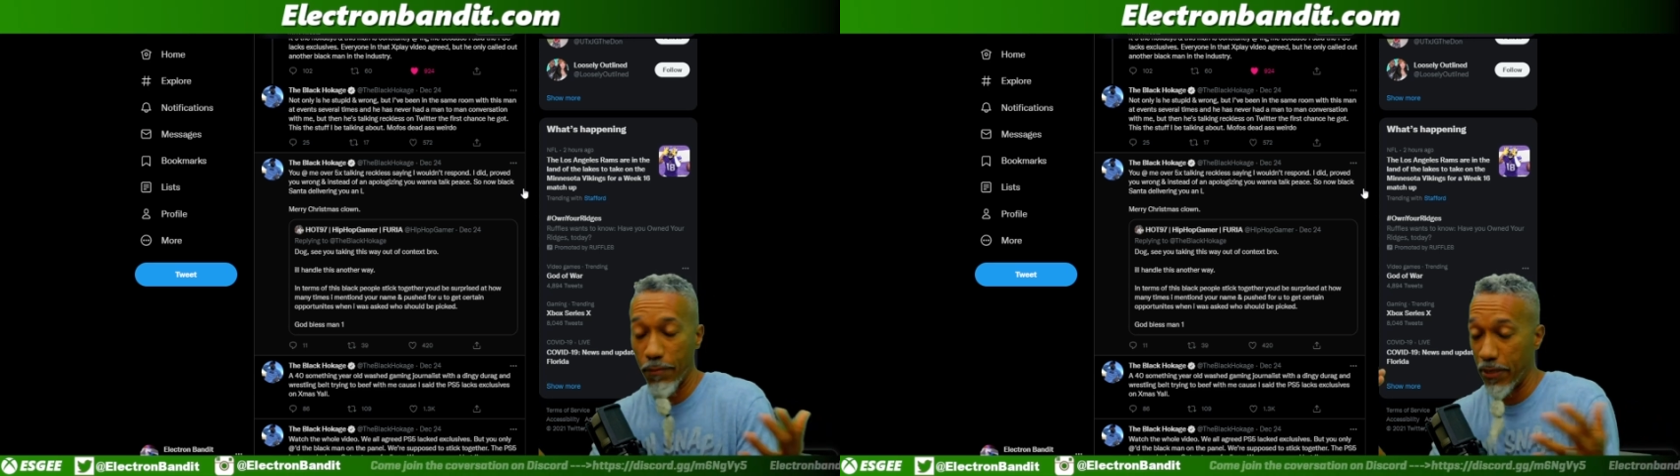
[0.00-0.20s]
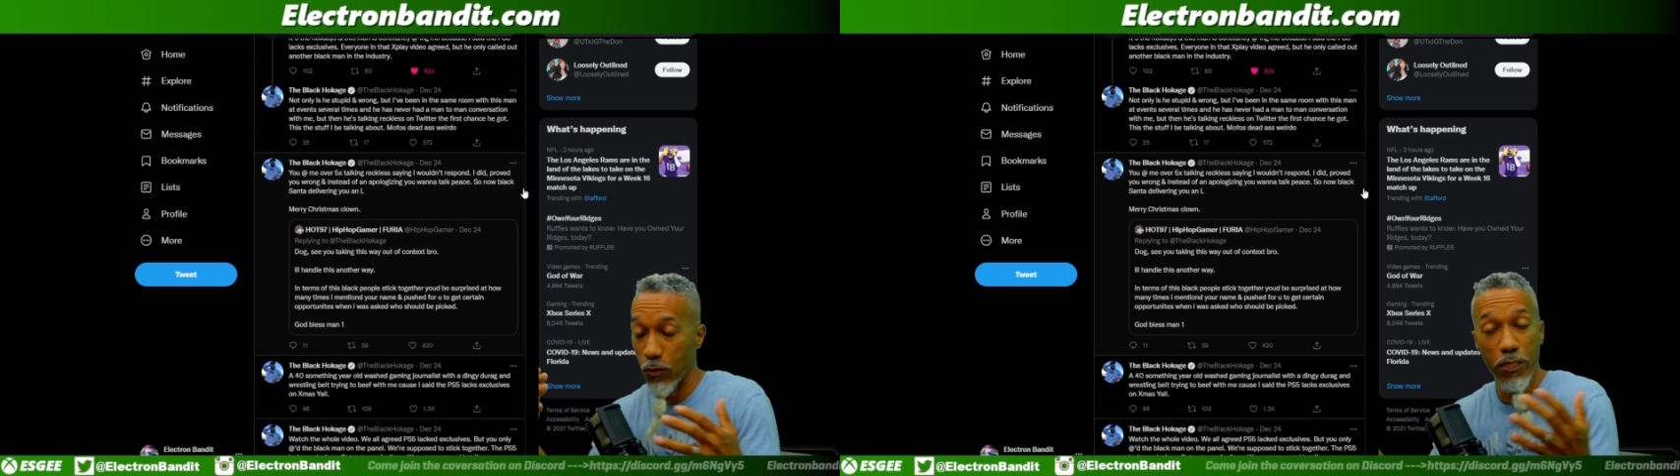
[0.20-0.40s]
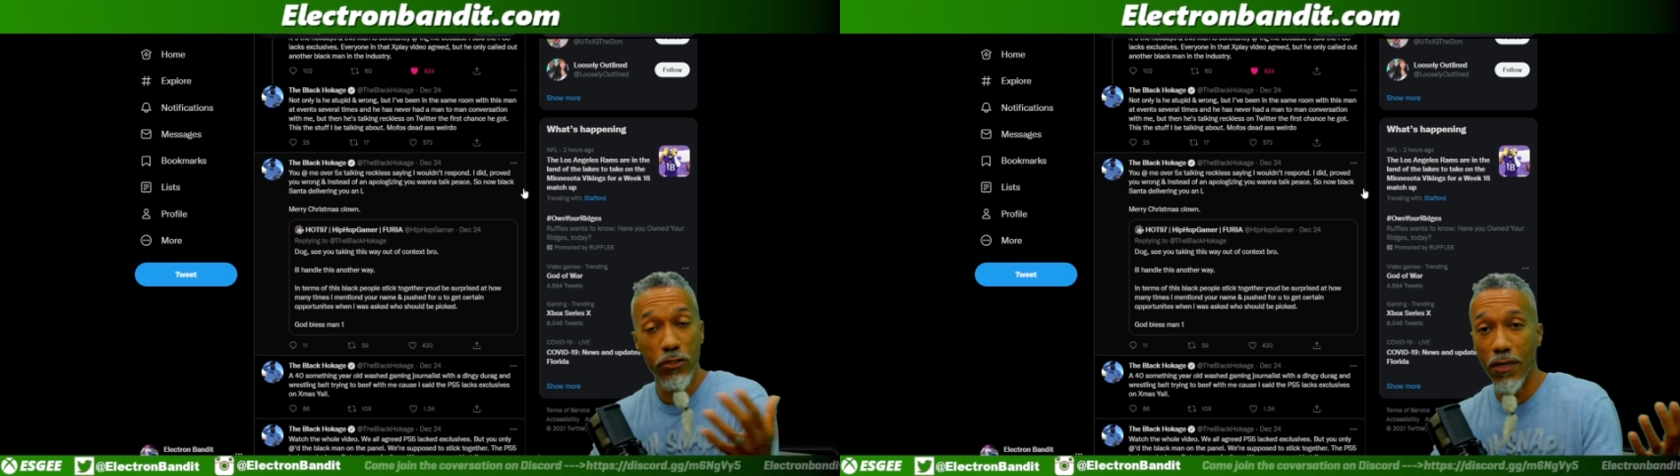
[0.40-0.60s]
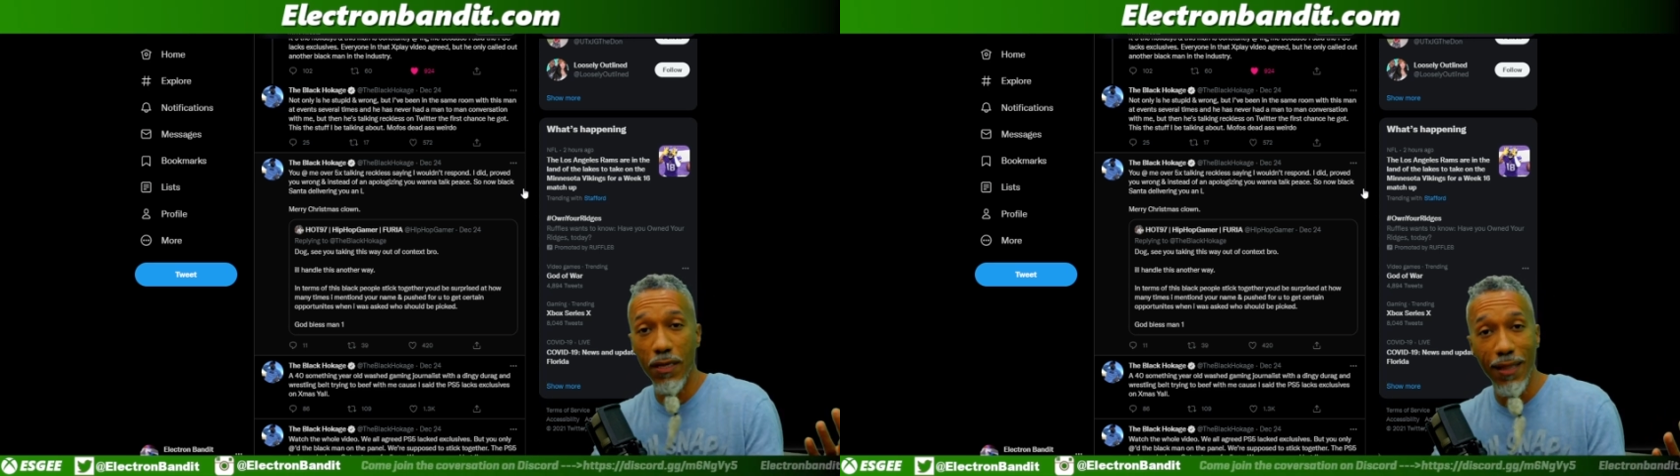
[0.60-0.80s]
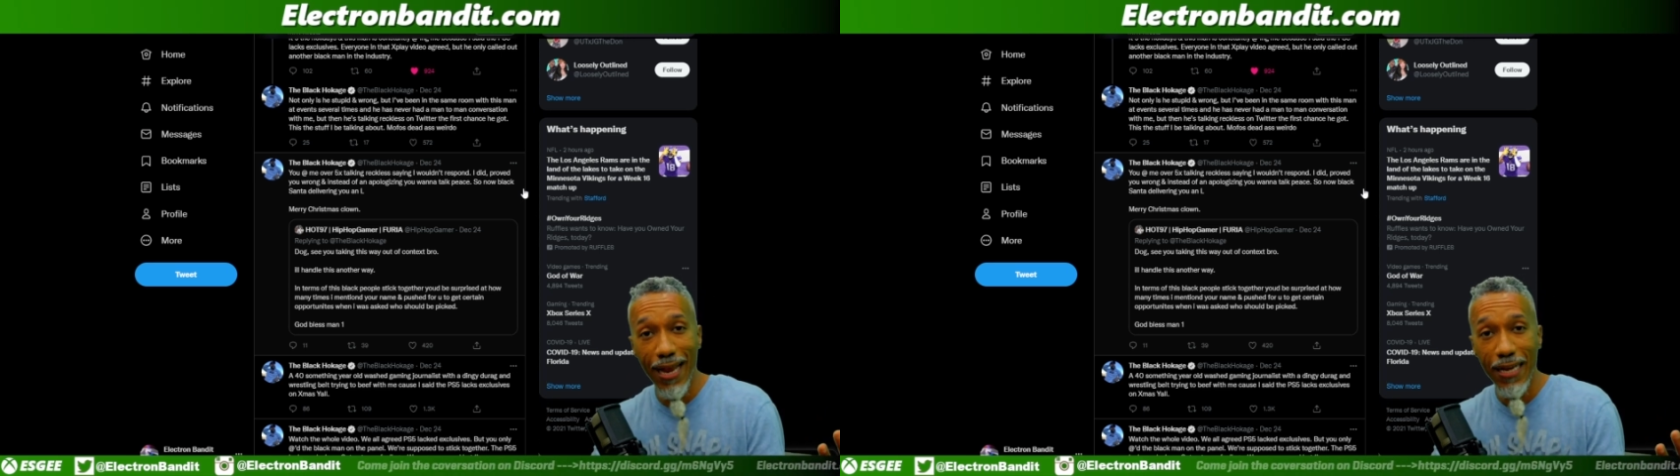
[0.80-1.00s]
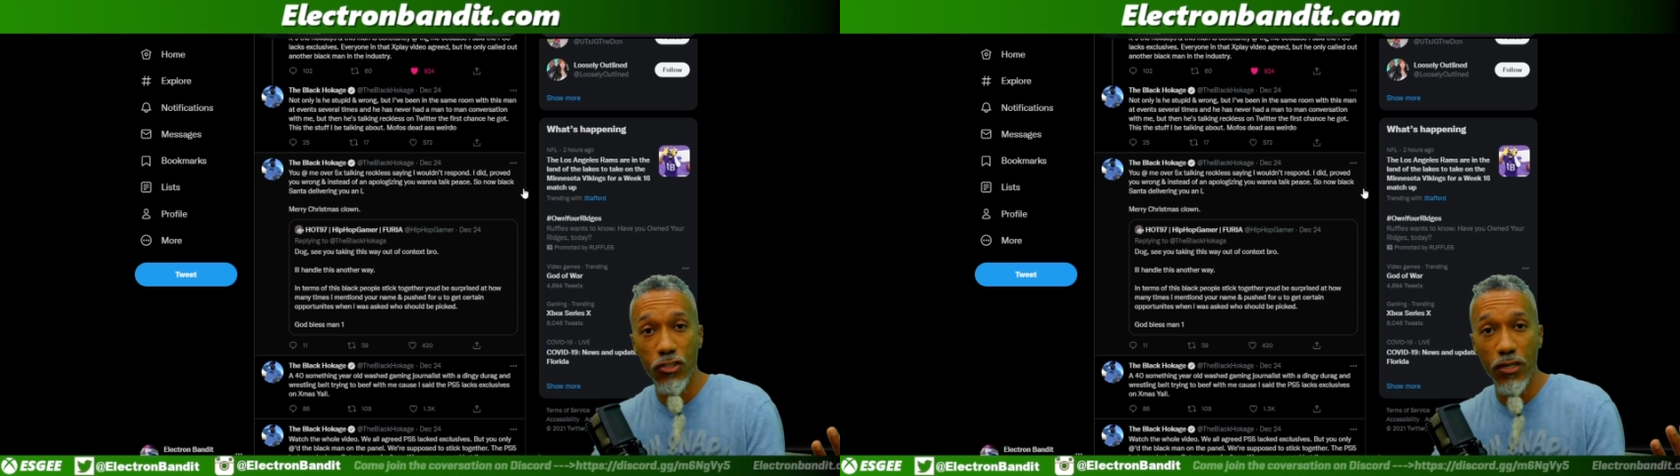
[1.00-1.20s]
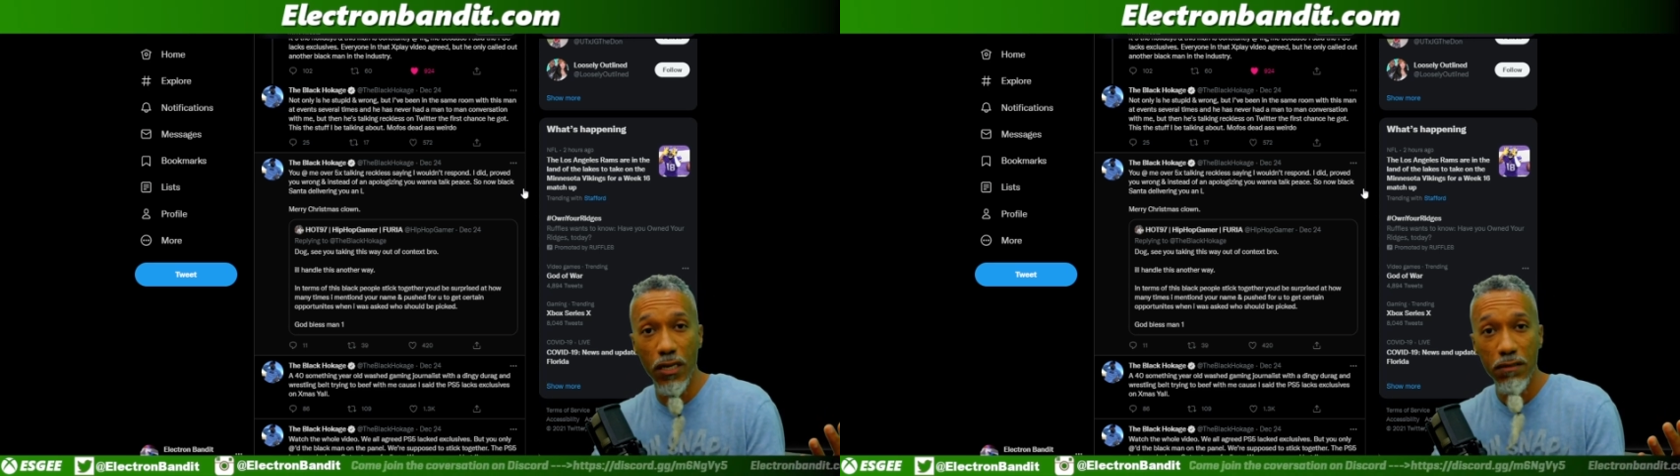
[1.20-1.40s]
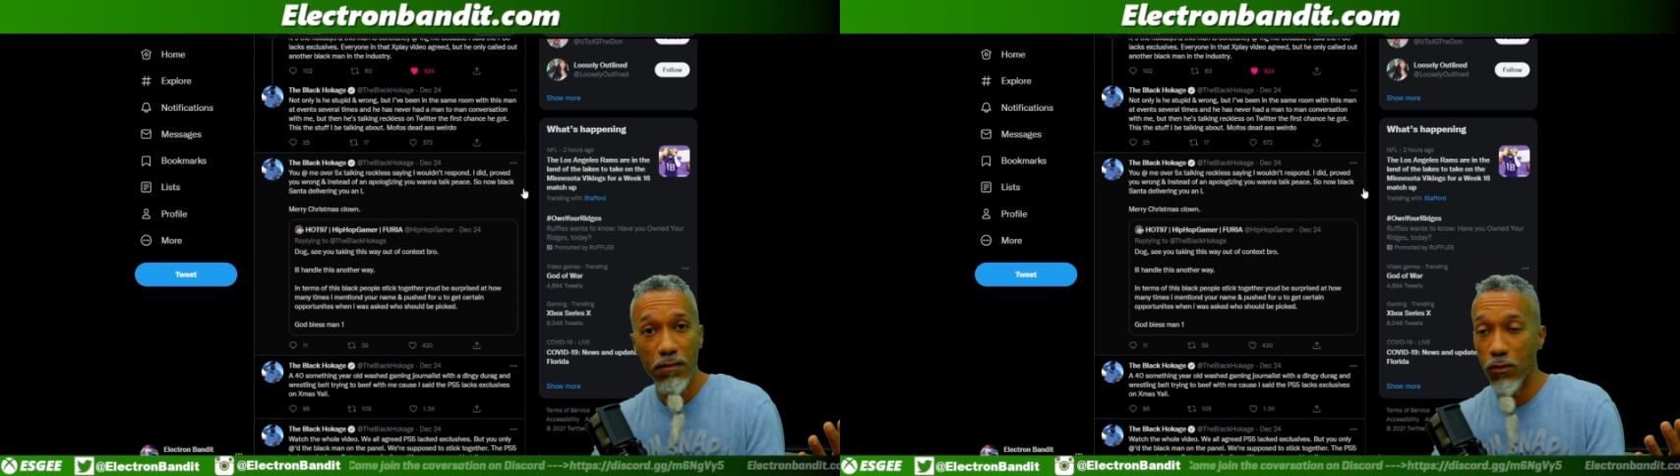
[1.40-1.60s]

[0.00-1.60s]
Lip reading: I mean, we took it last gen,